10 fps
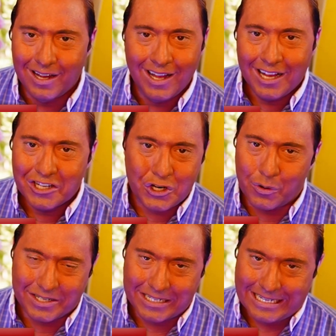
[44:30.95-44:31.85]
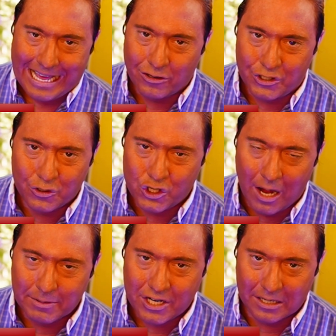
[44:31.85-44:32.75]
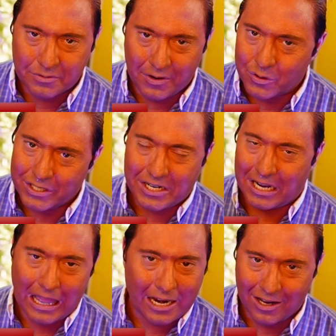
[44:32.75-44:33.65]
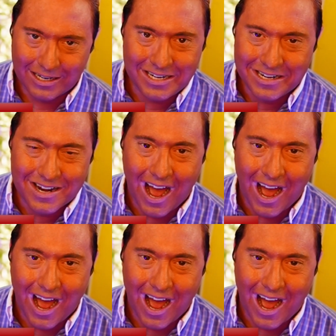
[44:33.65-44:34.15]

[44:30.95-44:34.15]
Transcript: though two hundred sixty thousand new jobless claims, folks, is clearly